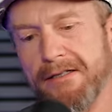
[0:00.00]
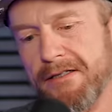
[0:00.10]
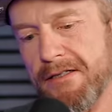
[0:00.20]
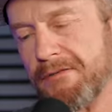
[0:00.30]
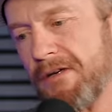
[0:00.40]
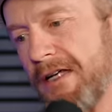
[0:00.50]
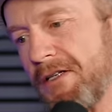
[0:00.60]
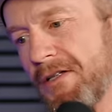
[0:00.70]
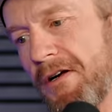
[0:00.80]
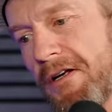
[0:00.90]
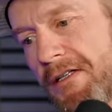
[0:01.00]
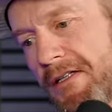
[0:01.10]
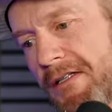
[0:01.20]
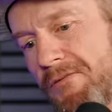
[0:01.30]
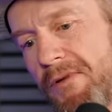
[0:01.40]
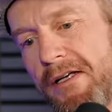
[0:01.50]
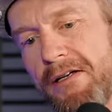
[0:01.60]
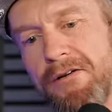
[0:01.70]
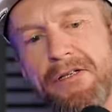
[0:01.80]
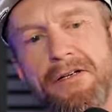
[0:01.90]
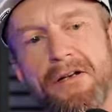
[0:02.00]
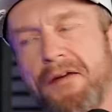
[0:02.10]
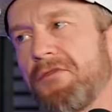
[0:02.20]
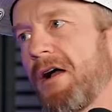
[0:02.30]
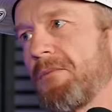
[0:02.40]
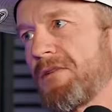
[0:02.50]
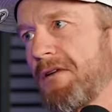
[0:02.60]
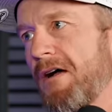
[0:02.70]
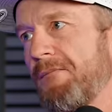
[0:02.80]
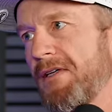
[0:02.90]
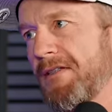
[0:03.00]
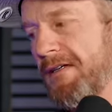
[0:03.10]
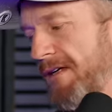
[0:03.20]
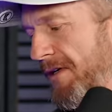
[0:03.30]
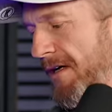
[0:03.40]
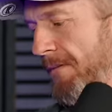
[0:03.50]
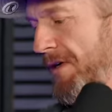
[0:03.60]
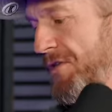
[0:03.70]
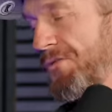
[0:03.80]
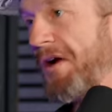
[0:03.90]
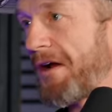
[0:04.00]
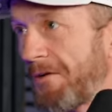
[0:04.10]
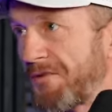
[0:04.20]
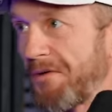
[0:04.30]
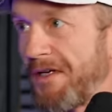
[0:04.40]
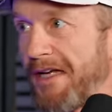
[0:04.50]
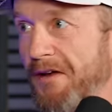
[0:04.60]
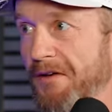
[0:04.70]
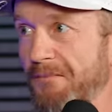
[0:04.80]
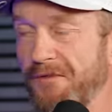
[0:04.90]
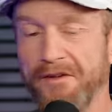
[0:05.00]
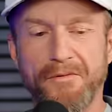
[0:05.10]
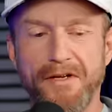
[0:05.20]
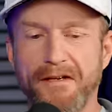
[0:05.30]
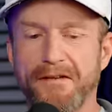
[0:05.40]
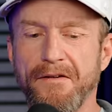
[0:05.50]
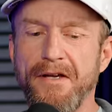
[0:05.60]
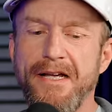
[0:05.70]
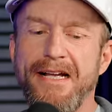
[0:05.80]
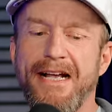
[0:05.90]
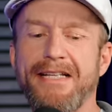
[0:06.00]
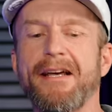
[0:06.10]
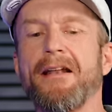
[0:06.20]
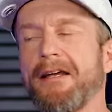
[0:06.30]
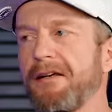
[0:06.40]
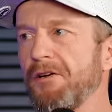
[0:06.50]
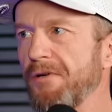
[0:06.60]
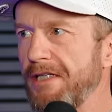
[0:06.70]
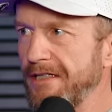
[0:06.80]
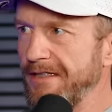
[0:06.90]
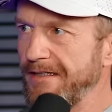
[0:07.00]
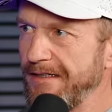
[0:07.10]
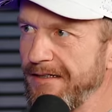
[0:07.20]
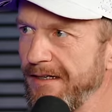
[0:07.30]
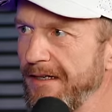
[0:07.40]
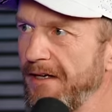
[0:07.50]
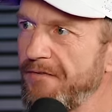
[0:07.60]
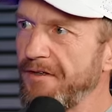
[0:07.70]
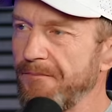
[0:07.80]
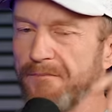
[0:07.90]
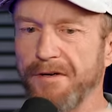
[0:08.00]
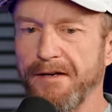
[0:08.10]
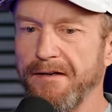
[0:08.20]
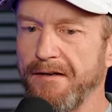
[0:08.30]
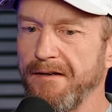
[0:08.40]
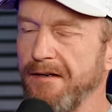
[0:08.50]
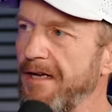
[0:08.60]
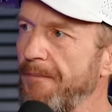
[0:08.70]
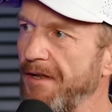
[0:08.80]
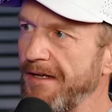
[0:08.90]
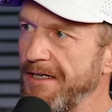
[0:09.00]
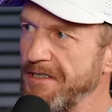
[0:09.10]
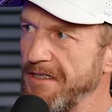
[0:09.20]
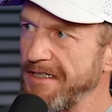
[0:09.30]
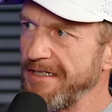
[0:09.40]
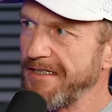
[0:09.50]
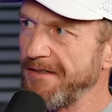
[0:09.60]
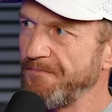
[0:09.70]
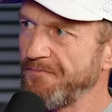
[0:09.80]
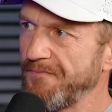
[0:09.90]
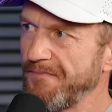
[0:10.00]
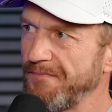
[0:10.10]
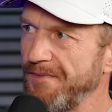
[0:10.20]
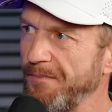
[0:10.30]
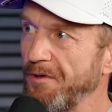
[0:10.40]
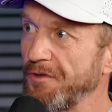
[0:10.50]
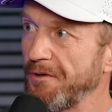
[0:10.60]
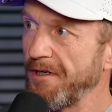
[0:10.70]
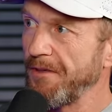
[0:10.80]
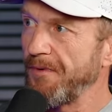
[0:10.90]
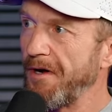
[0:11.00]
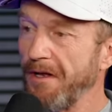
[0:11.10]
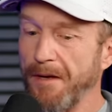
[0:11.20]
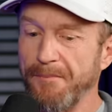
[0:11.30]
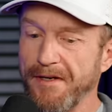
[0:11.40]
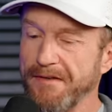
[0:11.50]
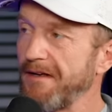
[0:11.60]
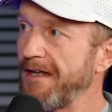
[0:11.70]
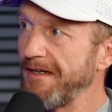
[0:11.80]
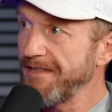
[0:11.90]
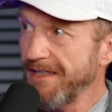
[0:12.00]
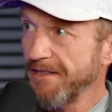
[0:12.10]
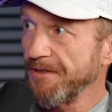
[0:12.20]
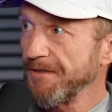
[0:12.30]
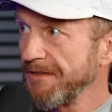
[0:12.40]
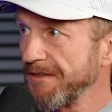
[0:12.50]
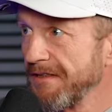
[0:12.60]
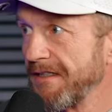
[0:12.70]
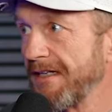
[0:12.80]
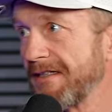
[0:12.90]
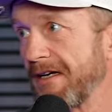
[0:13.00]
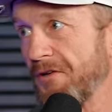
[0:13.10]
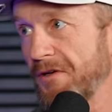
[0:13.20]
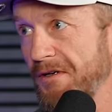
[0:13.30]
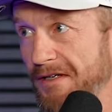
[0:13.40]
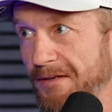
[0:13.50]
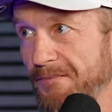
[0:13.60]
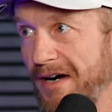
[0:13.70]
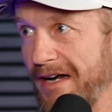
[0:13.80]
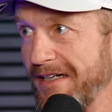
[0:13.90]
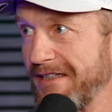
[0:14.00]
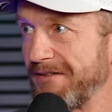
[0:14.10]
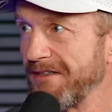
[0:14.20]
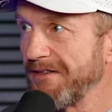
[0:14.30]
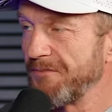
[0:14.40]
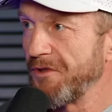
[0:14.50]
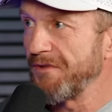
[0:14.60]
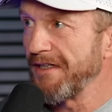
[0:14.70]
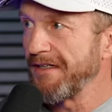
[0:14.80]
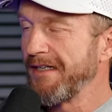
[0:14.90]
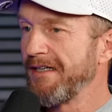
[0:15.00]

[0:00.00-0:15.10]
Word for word: because as you're starting to swing, your, your left arm's obviously coming up as your right arm's going down to, to swing it. So it's not like an egregious lift, but a couple of inches, people are throwing the ball up, and it's not intentional. It's just that's how their body is, mm. is moving.